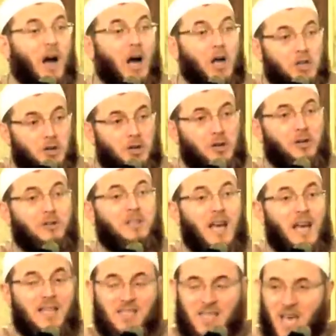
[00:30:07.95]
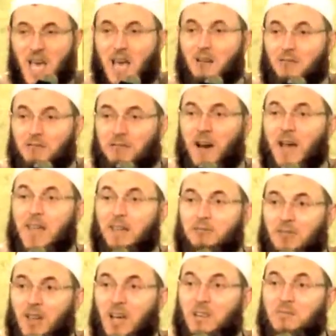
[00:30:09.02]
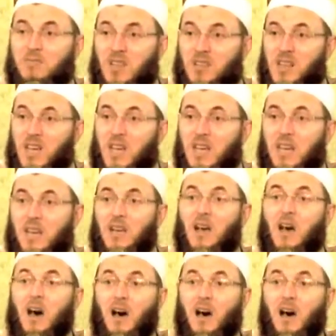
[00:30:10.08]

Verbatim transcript: I heard the azan five times a day